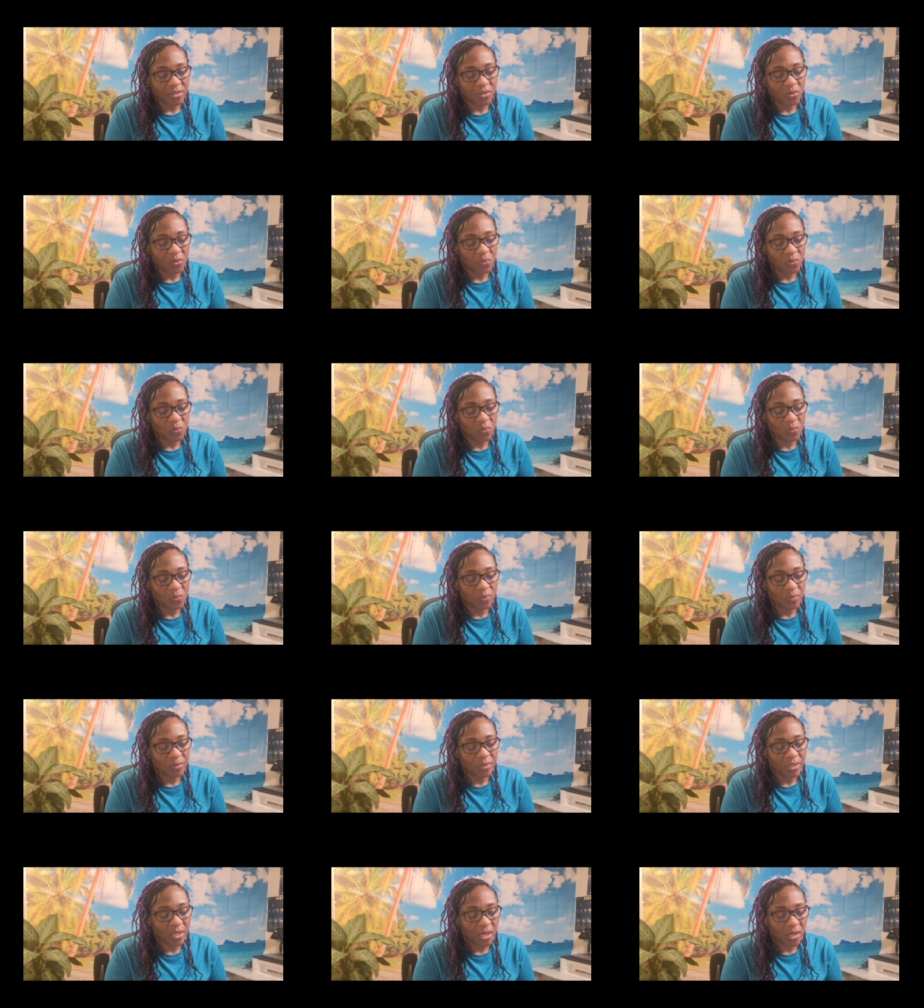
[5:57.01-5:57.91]

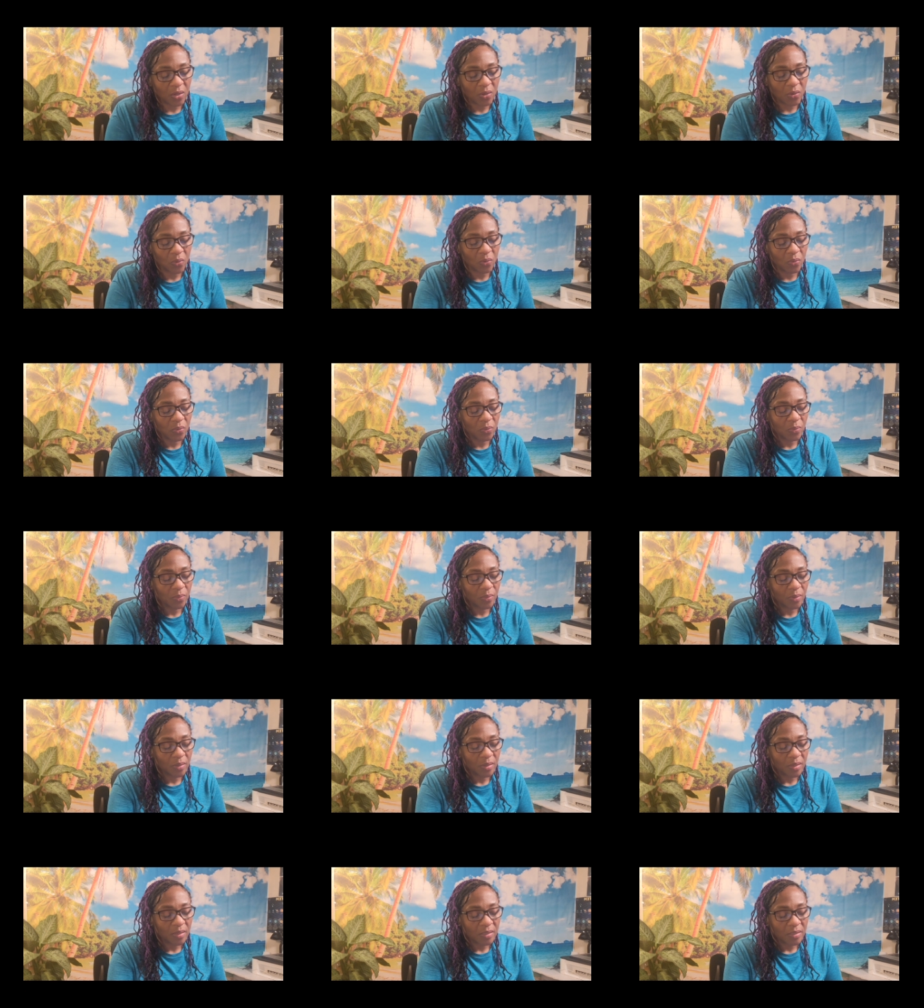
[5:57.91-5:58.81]
You now
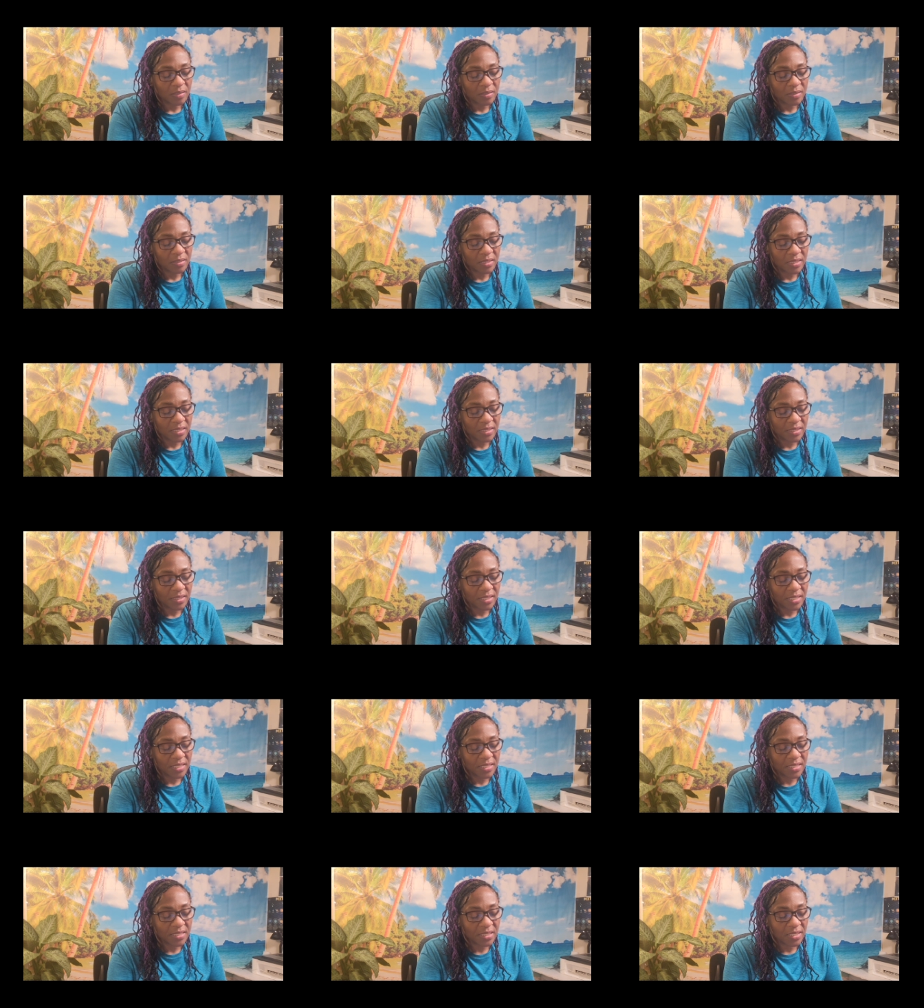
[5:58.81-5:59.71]
see
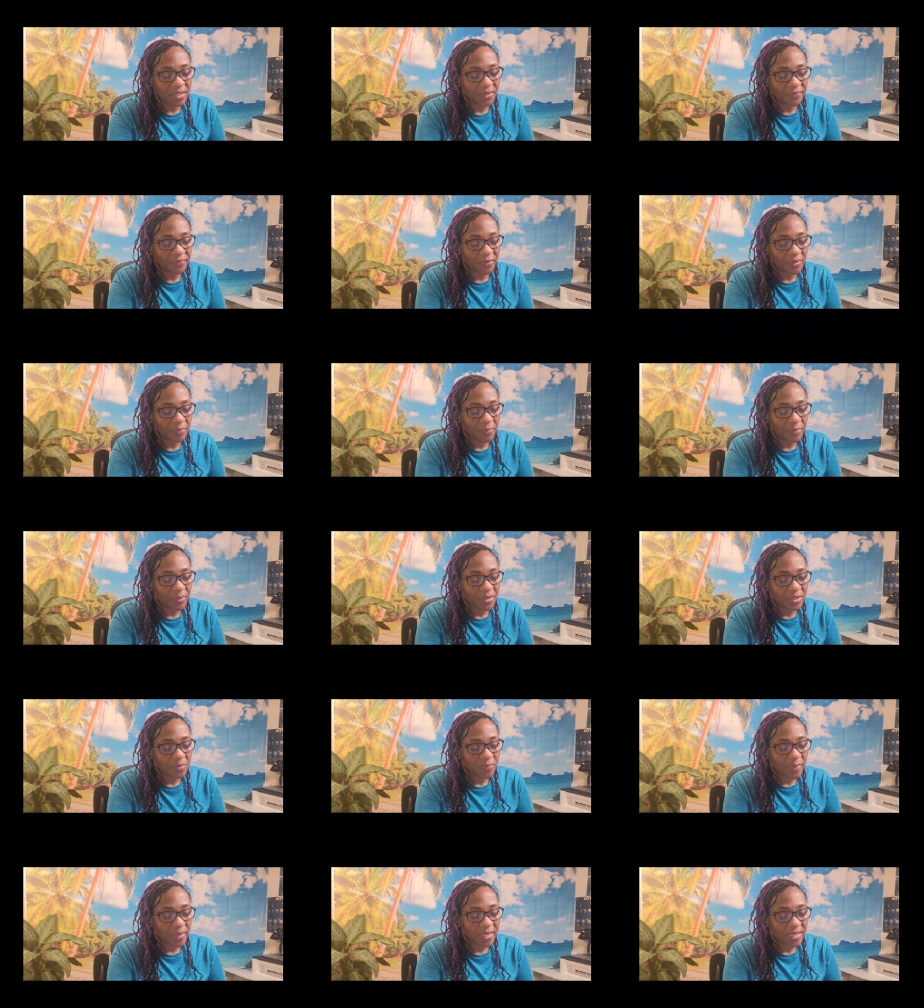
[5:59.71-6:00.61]
things in a different
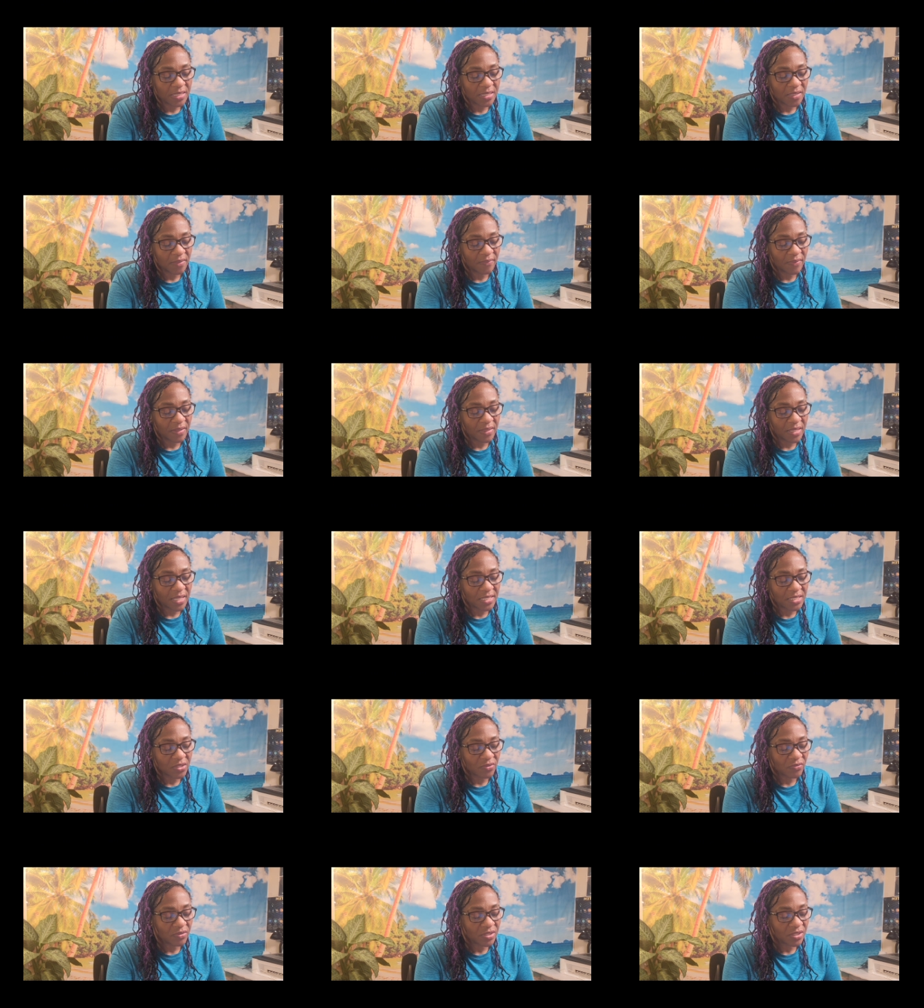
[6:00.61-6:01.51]
perspective, and
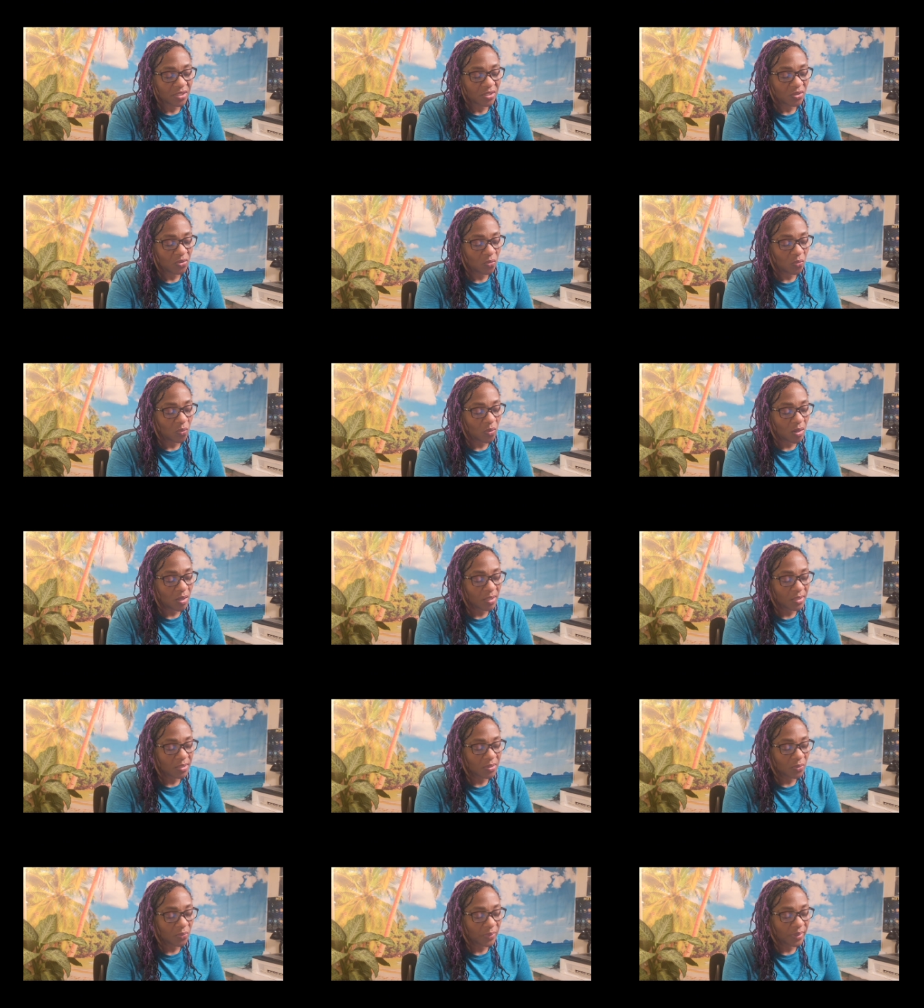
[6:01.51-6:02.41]
that's the reason you walked